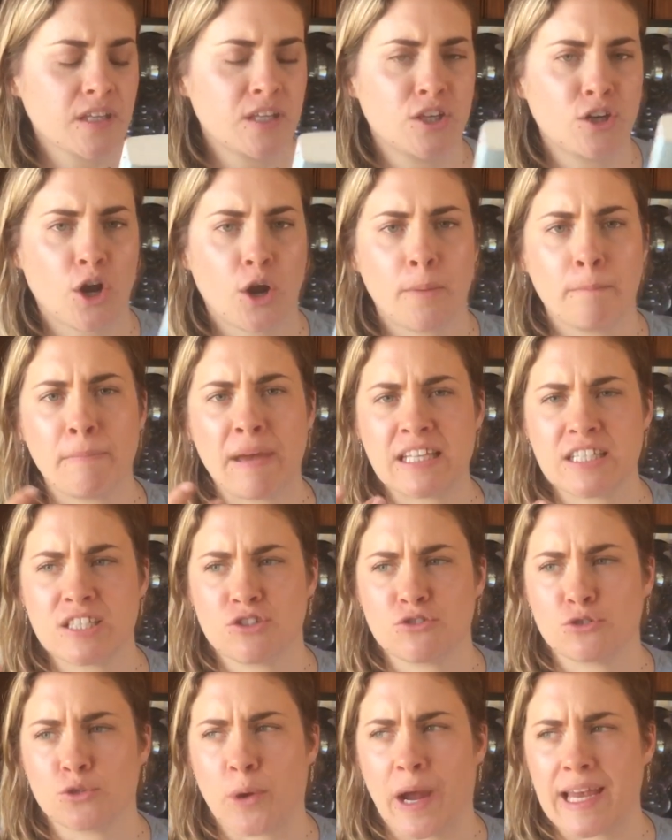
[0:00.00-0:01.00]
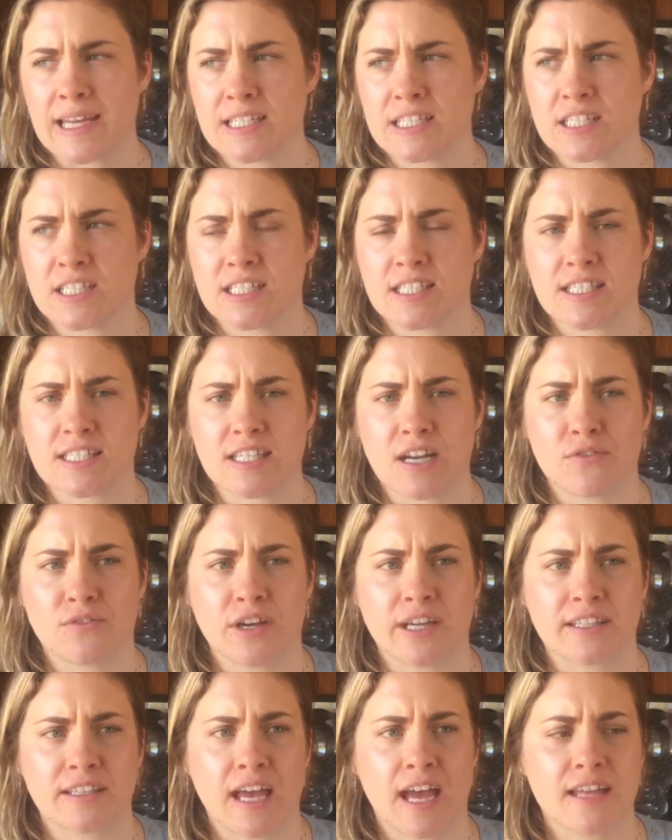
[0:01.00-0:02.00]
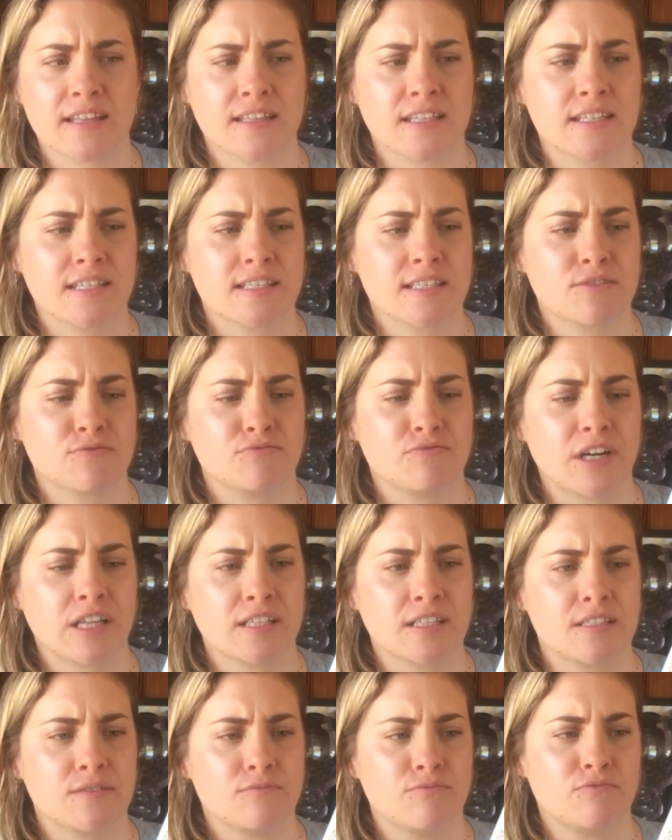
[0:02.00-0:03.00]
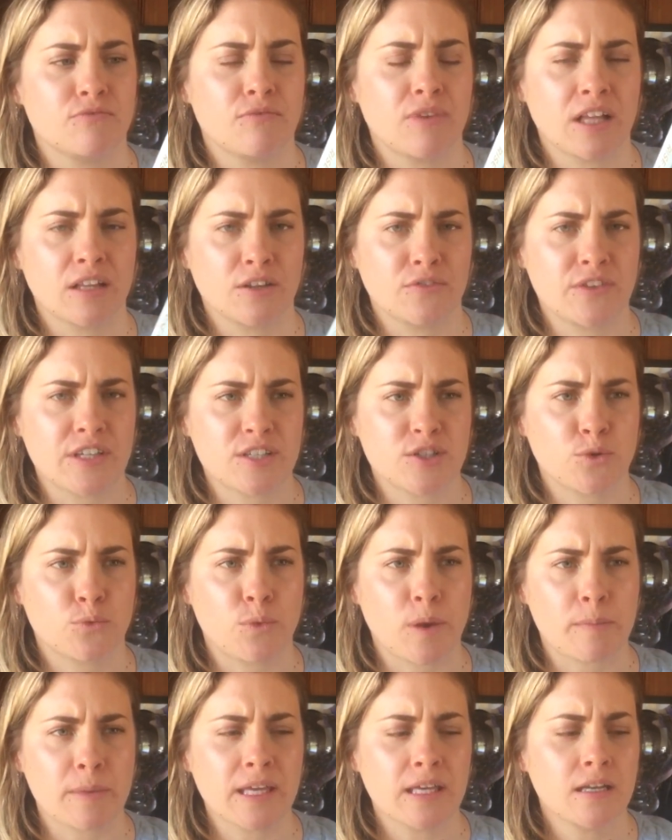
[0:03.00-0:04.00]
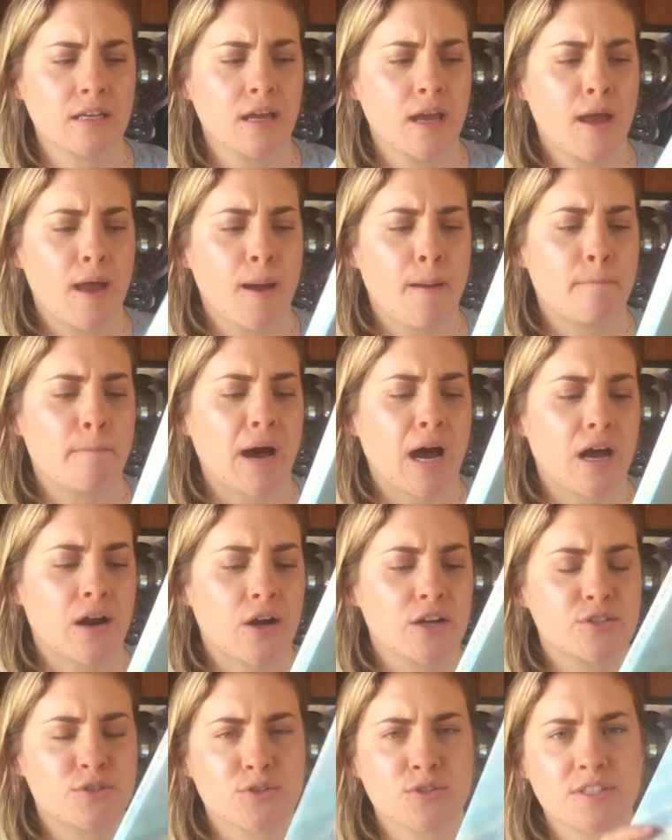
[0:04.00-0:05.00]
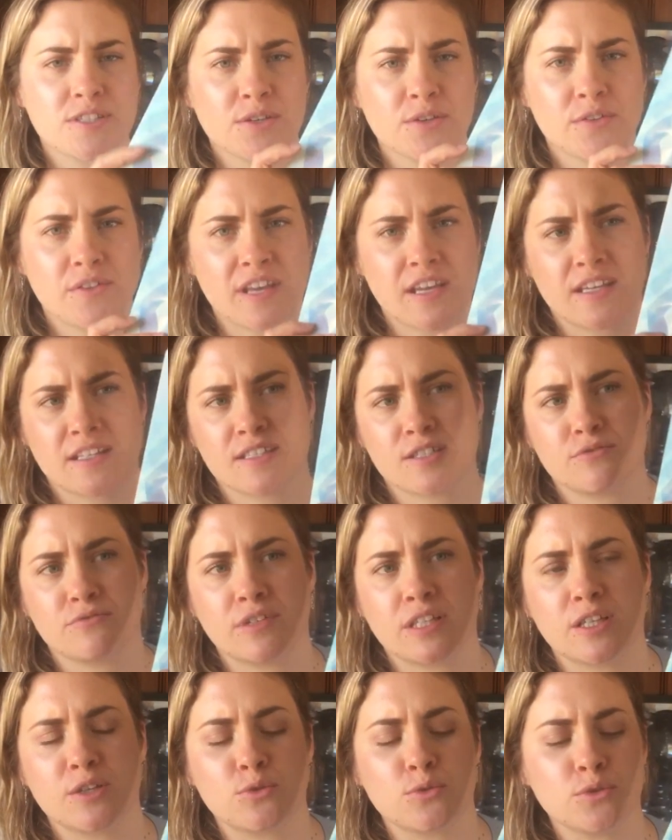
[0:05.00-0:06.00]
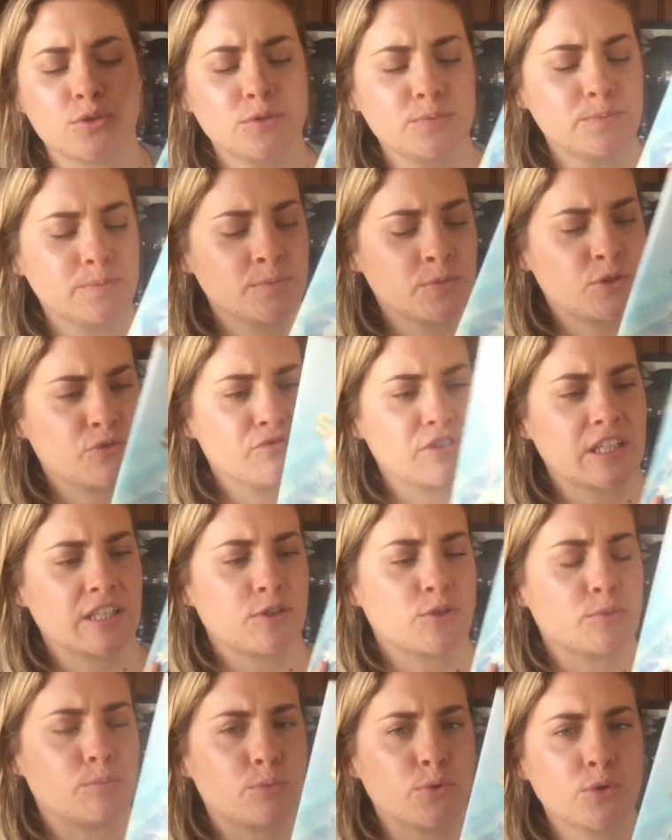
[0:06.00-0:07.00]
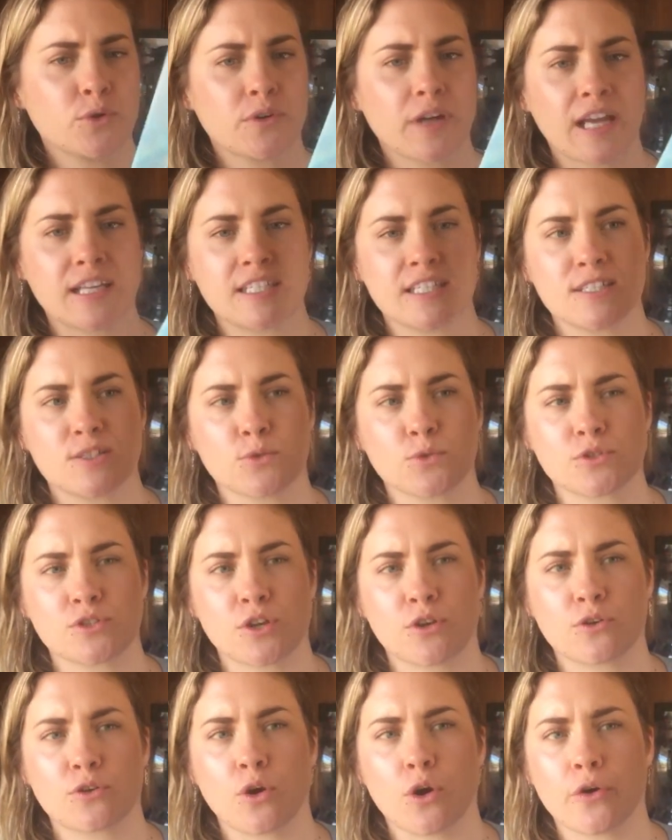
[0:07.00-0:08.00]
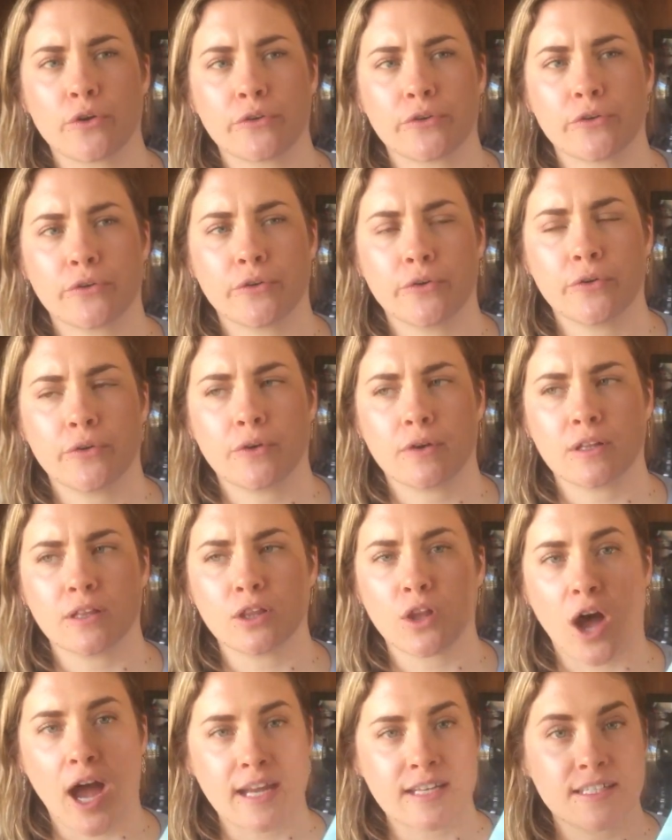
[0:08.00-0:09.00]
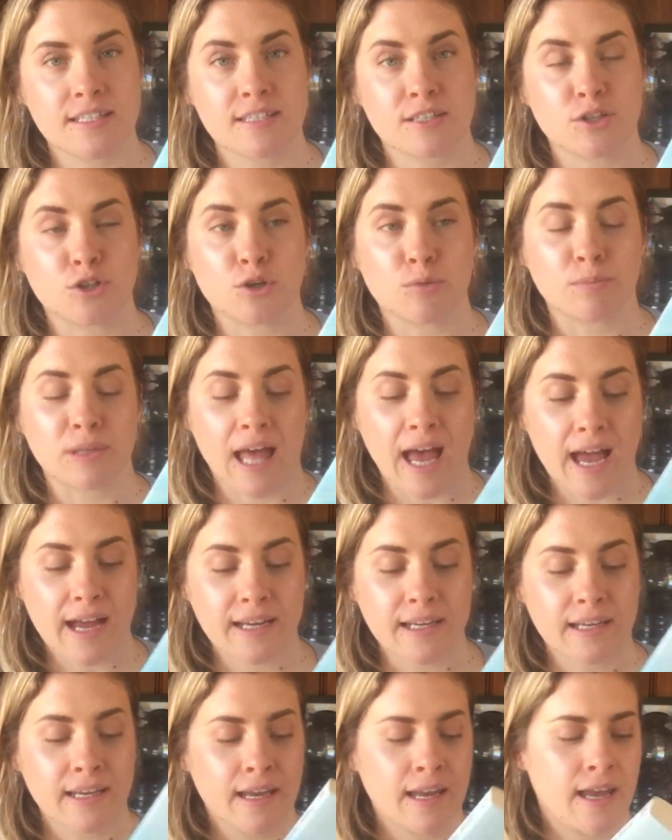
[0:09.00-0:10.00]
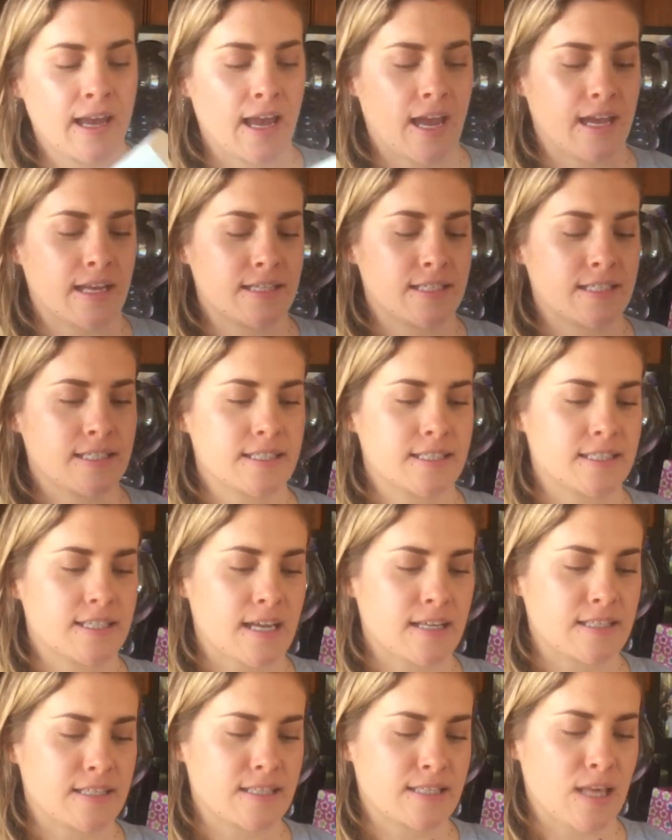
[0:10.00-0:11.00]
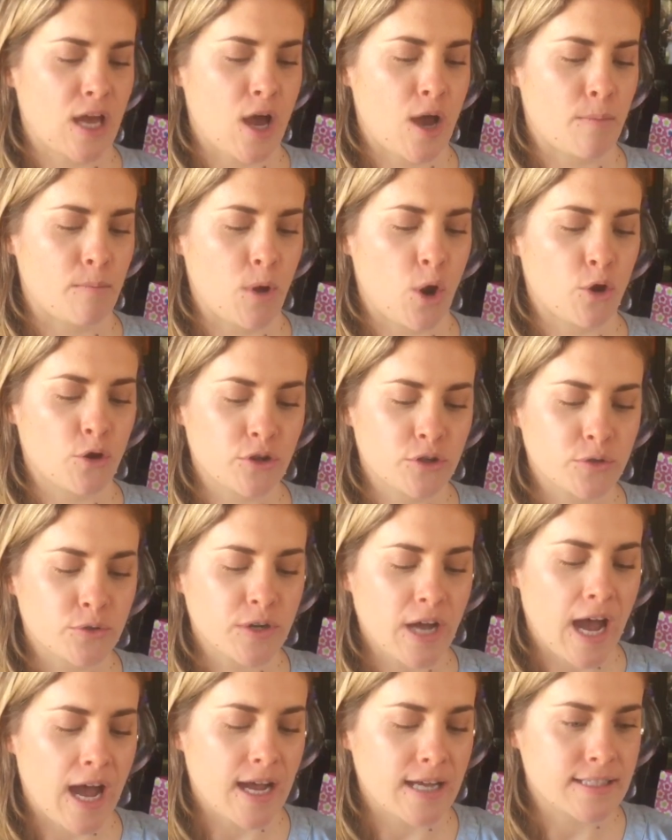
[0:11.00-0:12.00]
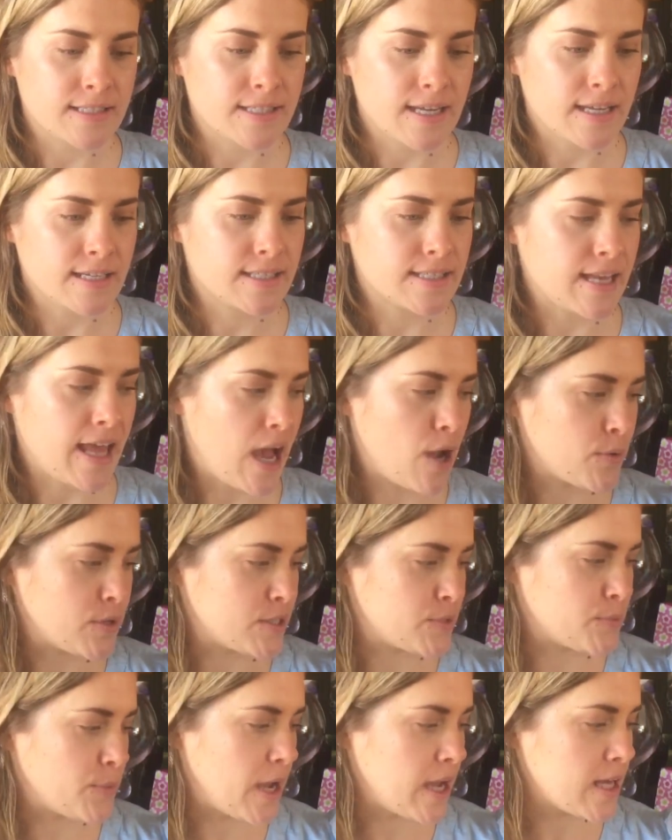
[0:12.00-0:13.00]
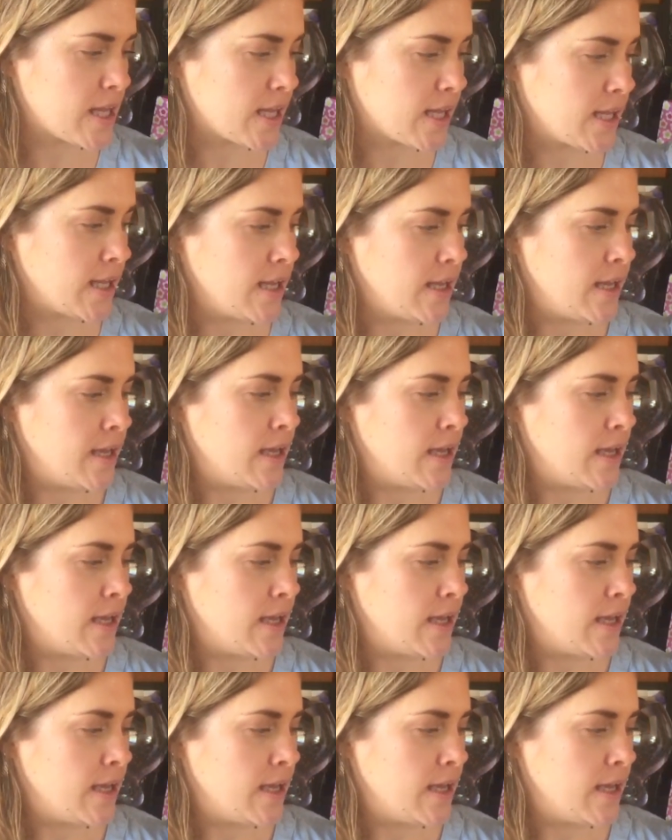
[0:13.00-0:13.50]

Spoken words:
you know, menstruation and stuff like that that's relevant to women, but I do still think it's a really good book. And she's also got Light is the New Black, and she's done some oracle card decks now as well.